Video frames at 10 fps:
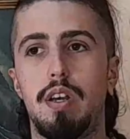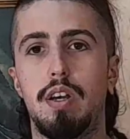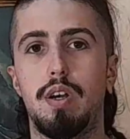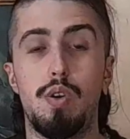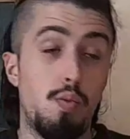
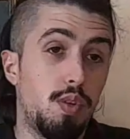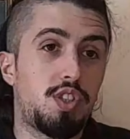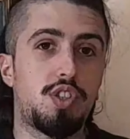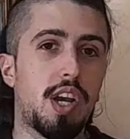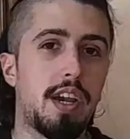uh,
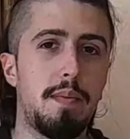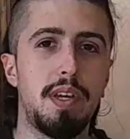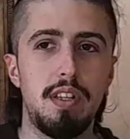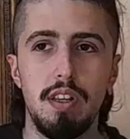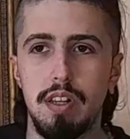which I
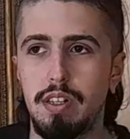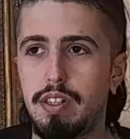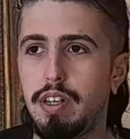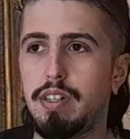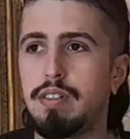immediately
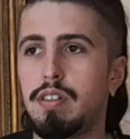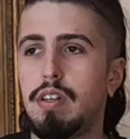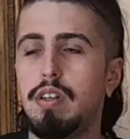did.